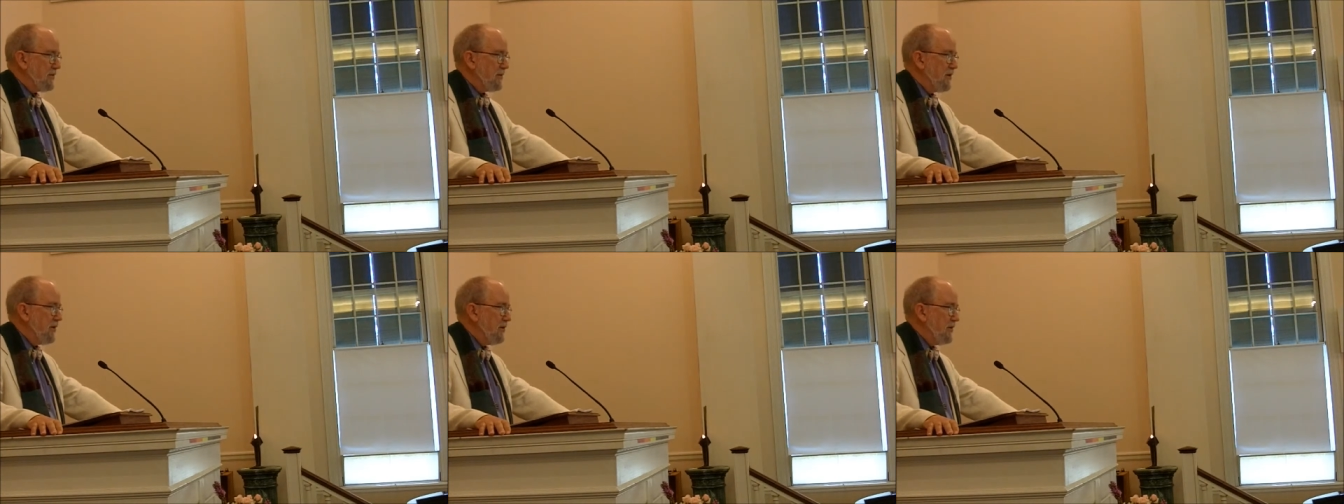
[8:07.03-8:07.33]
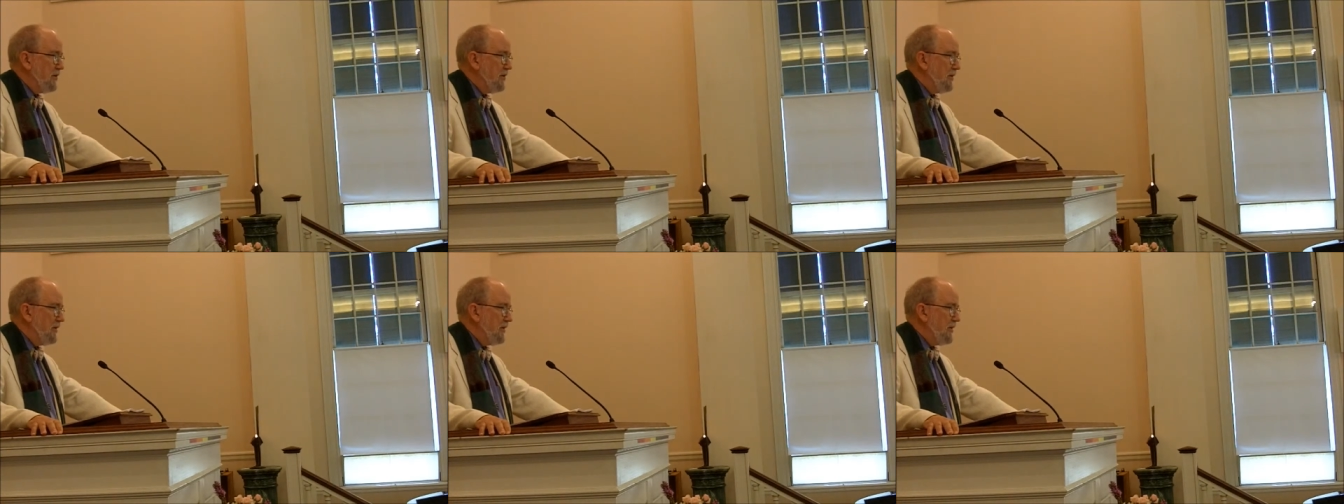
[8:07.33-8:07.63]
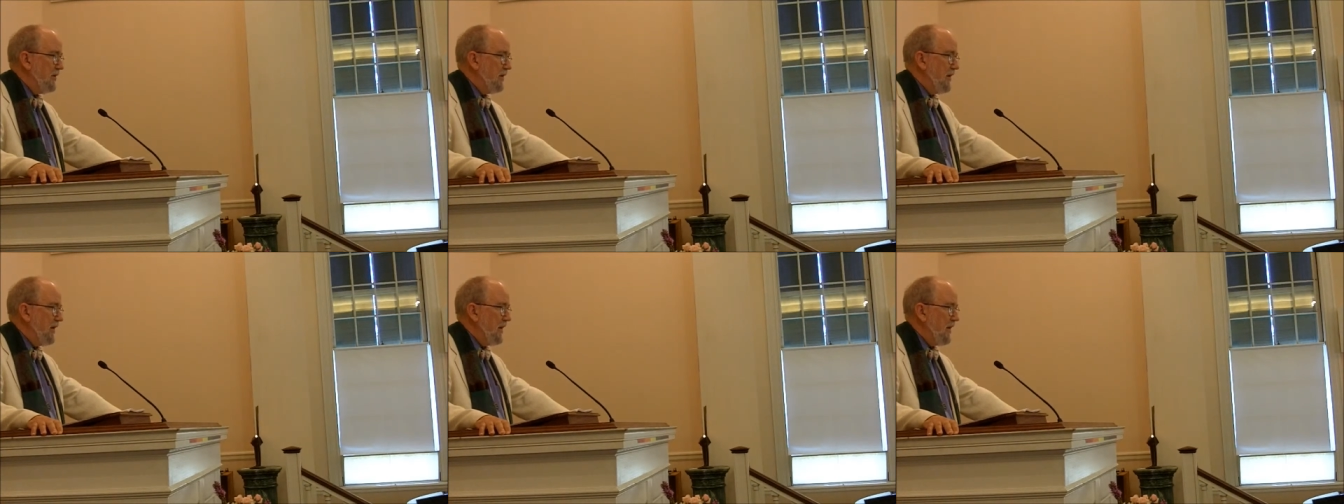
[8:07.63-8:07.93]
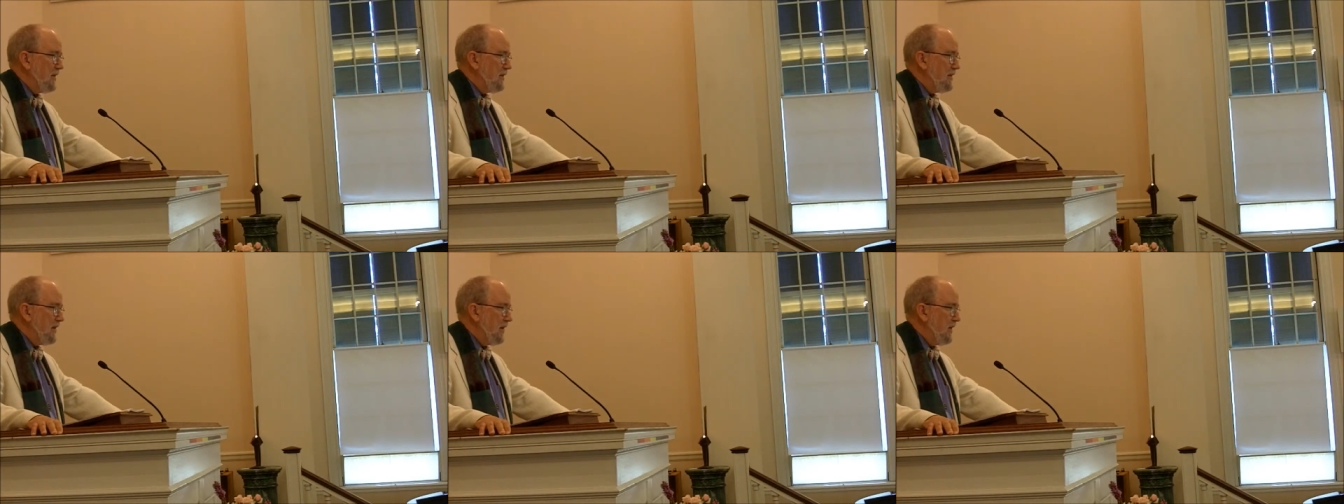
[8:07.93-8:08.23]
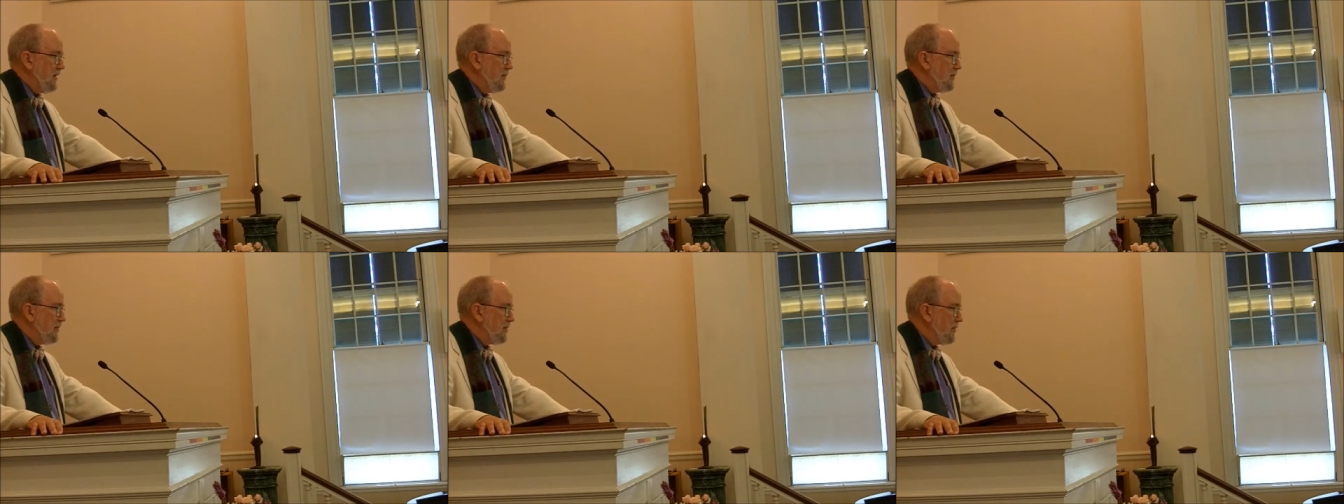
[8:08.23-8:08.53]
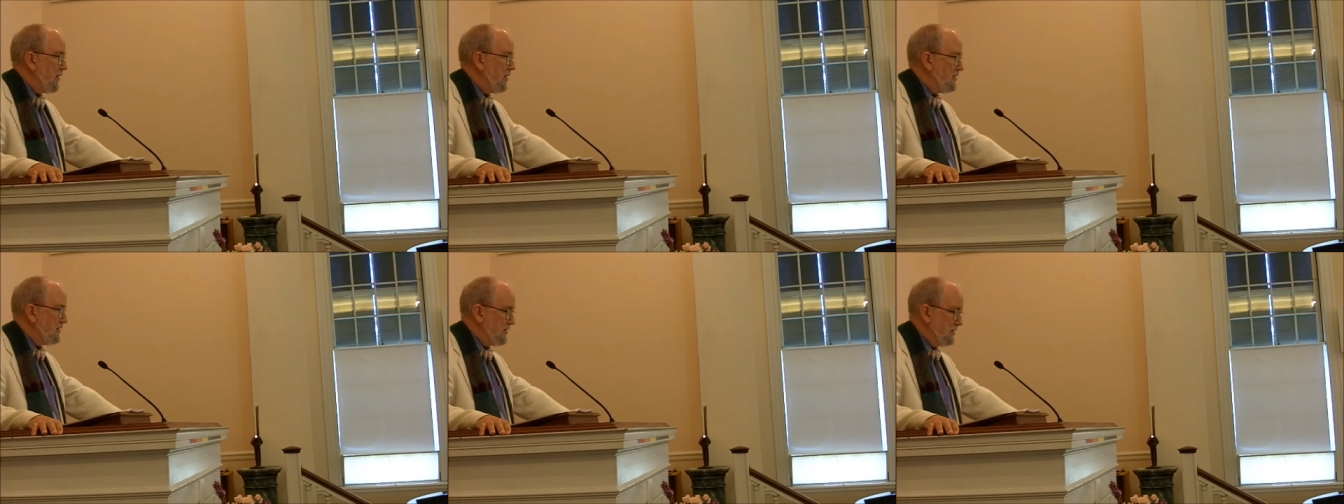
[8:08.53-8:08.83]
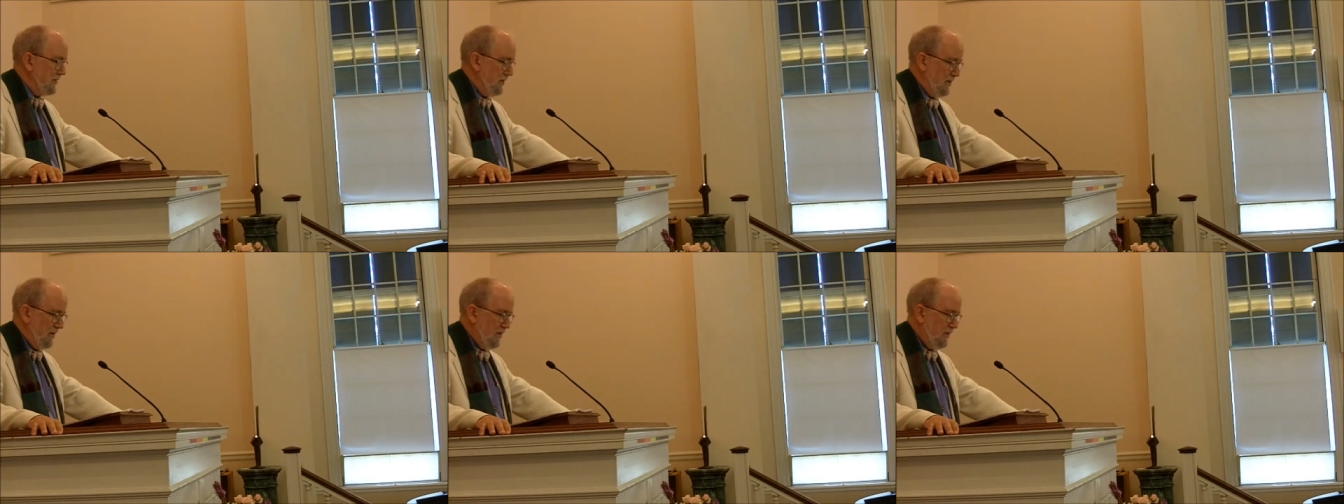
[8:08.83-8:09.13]
draconian
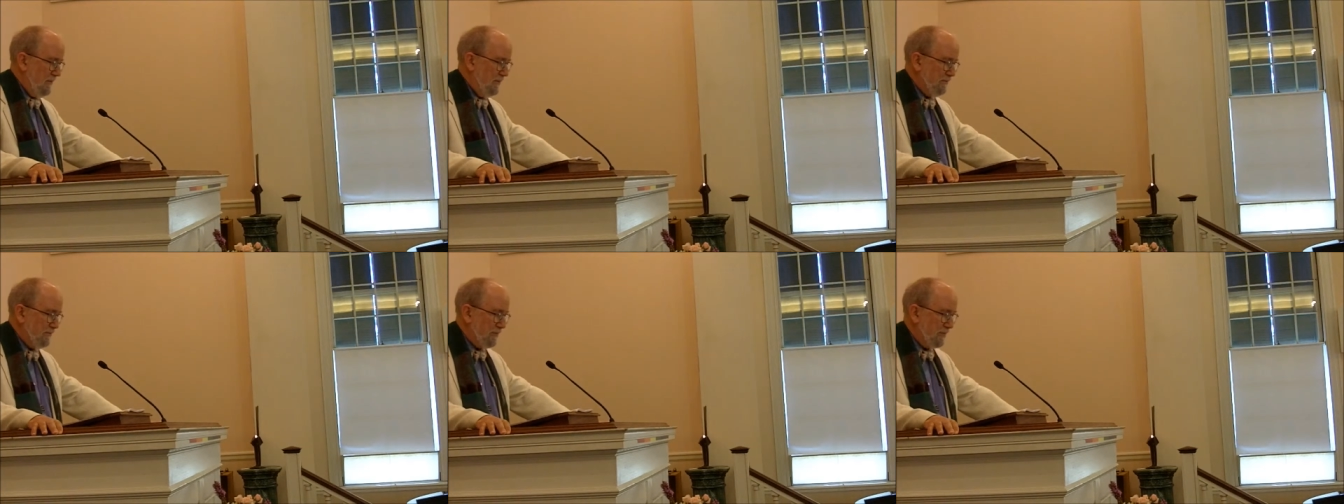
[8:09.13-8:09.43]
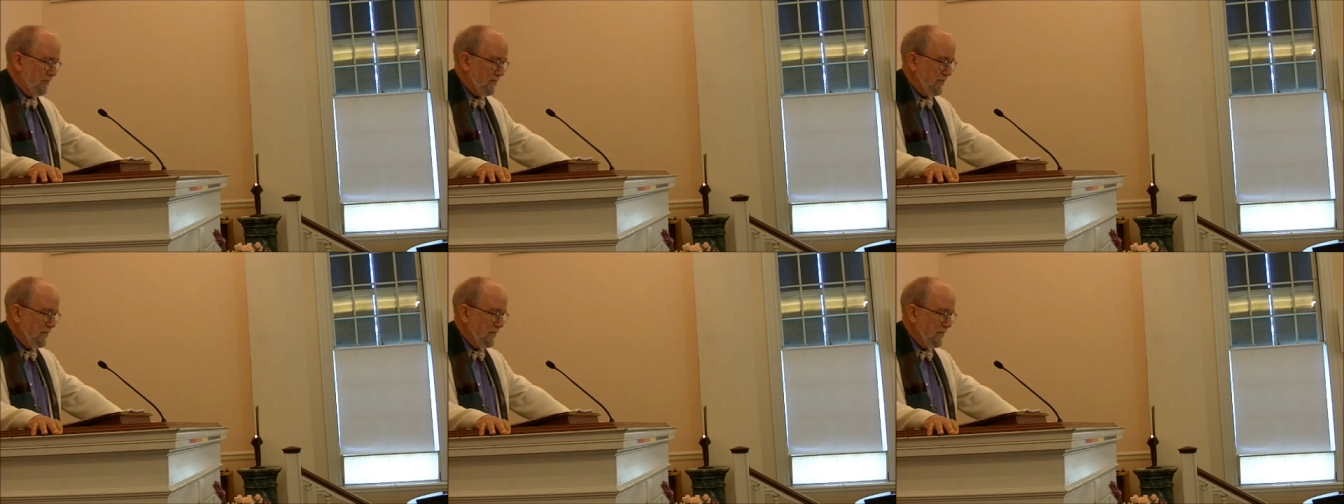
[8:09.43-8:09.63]
anti-immigration law.